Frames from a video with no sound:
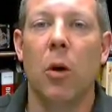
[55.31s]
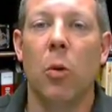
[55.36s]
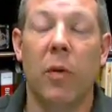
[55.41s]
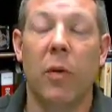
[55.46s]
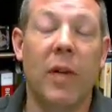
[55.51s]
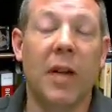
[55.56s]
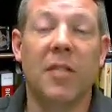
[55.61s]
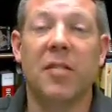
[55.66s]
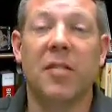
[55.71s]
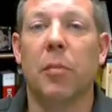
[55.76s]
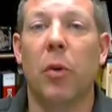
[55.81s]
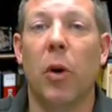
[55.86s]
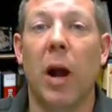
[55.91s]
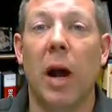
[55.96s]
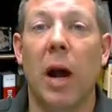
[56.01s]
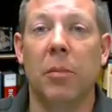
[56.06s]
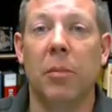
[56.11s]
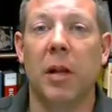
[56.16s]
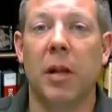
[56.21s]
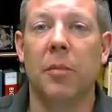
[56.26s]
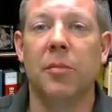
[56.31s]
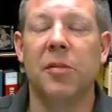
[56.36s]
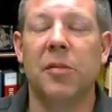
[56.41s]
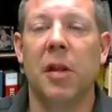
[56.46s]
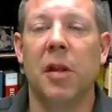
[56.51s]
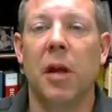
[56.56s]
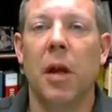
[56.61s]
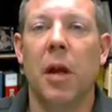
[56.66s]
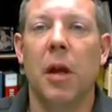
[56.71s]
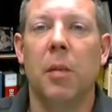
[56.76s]
We've got some
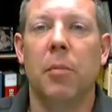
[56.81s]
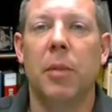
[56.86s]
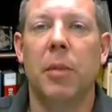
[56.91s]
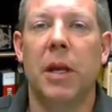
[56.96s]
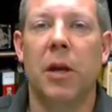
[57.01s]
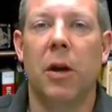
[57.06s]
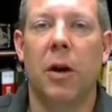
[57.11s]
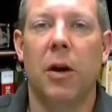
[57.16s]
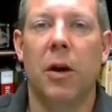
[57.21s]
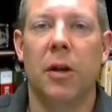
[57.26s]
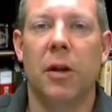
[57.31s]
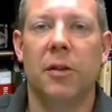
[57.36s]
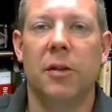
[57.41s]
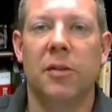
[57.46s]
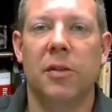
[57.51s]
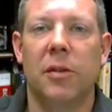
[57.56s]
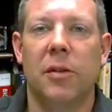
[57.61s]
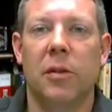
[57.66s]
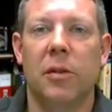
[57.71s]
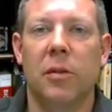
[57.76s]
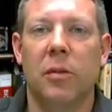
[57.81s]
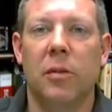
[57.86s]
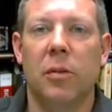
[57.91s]
problems because,